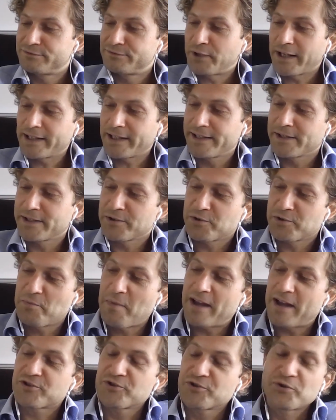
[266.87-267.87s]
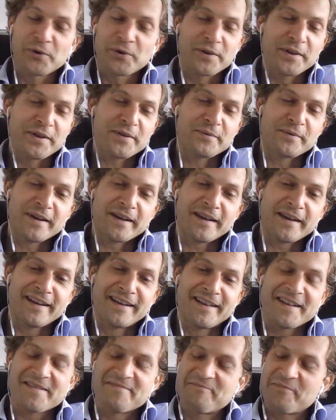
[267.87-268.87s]
Frankly, you mentioned all the three
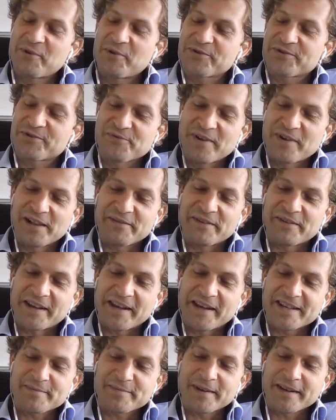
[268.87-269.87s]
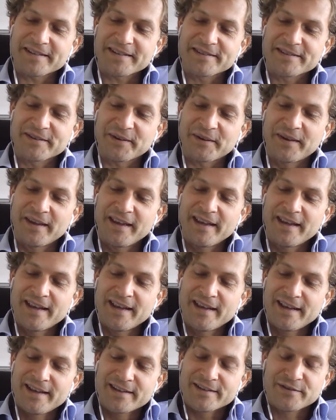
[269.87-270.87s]
most relevant aspects. So
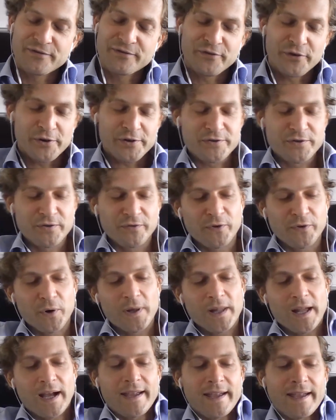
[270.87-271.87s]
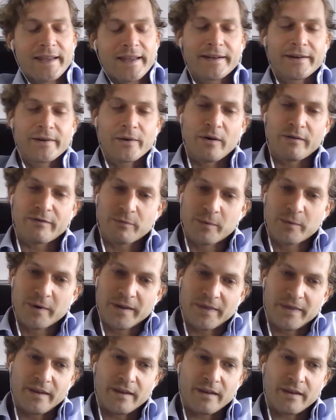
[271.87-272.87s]
first of all, I hit it off
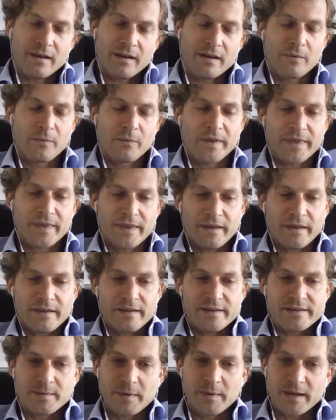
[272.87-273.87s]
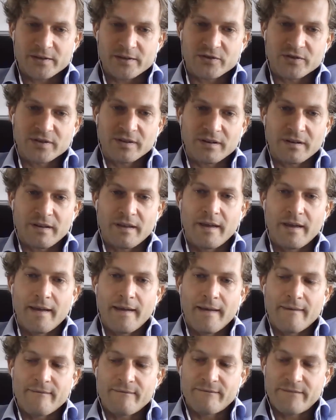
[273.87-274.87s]
with Sebastian
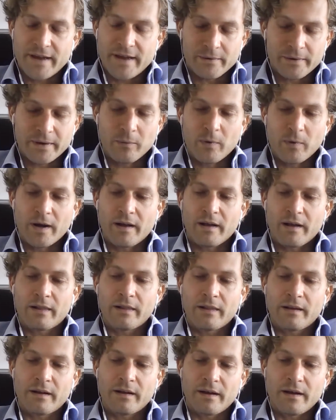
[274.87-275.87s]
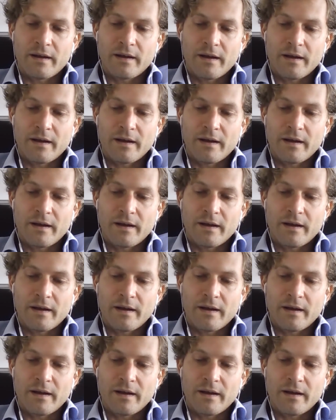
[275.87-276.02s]
very well